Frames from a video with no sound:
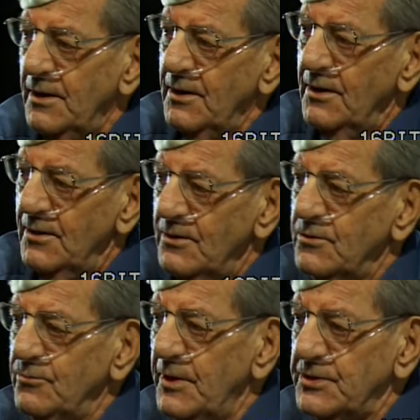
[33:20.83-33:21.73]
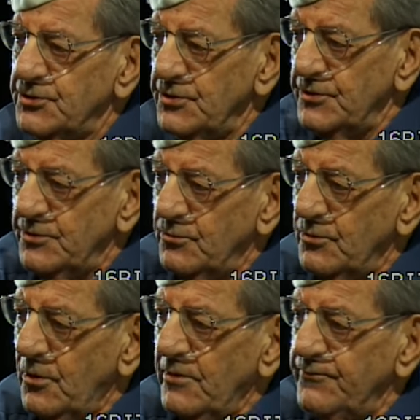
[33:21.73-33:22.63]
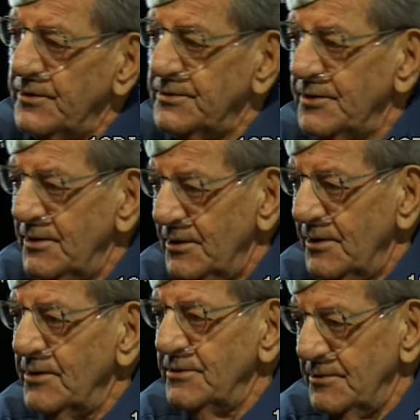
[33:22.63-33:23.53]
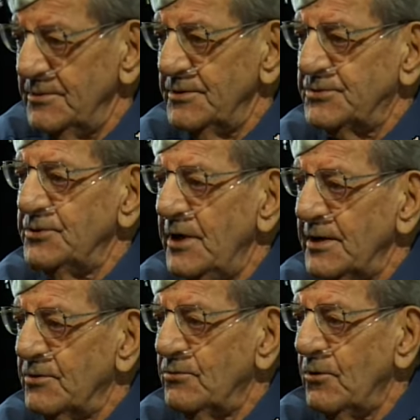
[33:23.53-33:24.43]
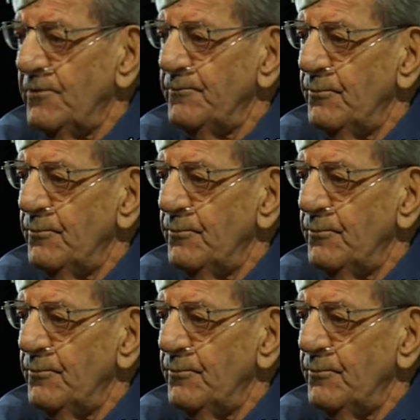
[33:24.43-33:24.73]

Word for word: you make sure you're going off it, that you're not going off uh,